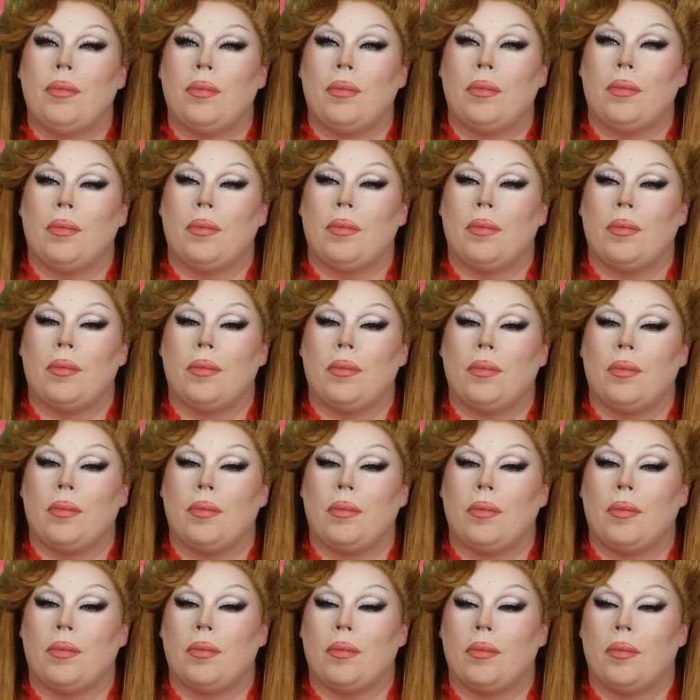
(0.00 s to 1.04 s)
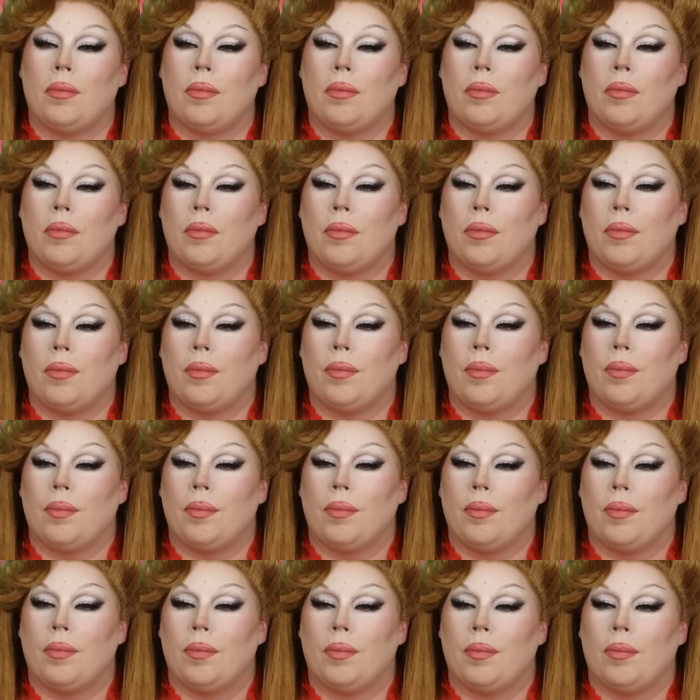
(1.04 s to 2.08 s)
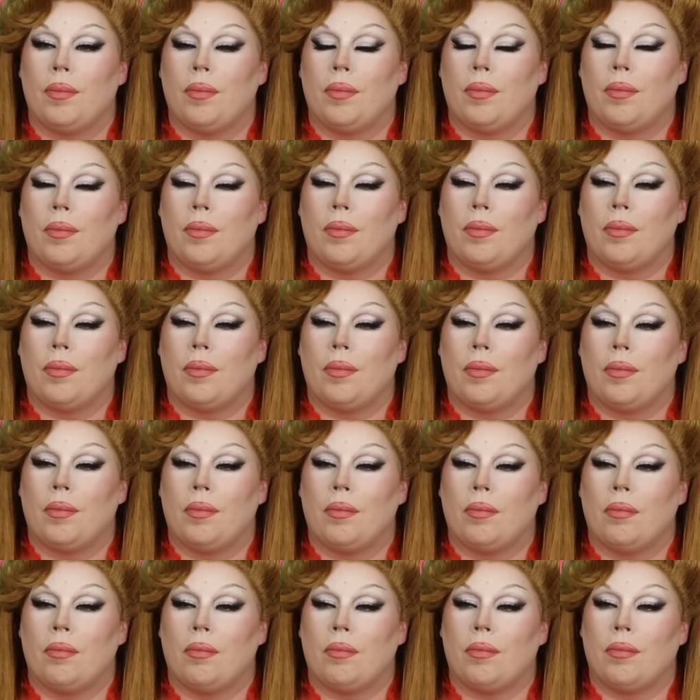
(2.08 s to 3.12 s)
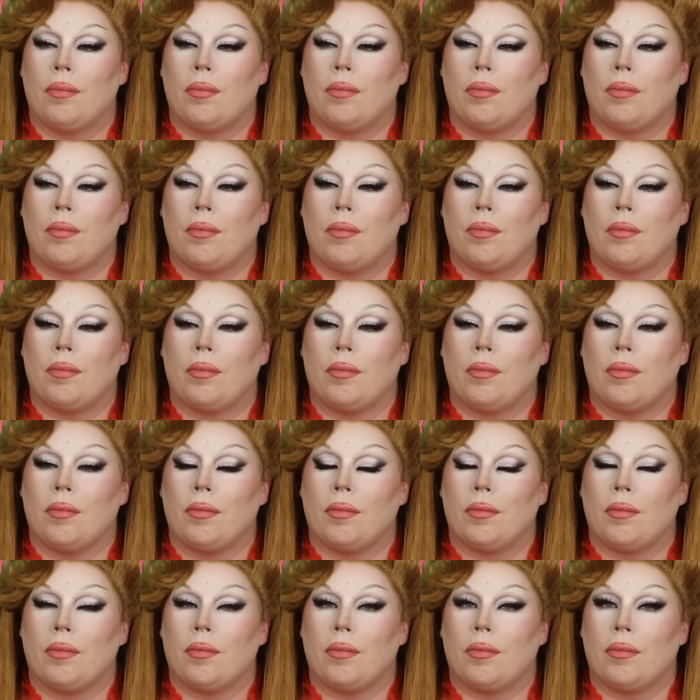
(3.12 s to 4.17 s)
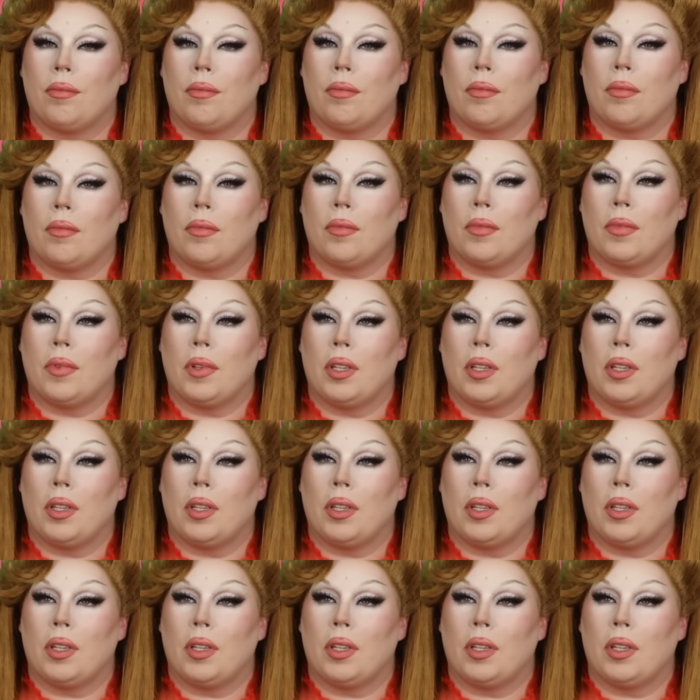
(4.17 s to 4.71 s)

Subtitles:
(silent)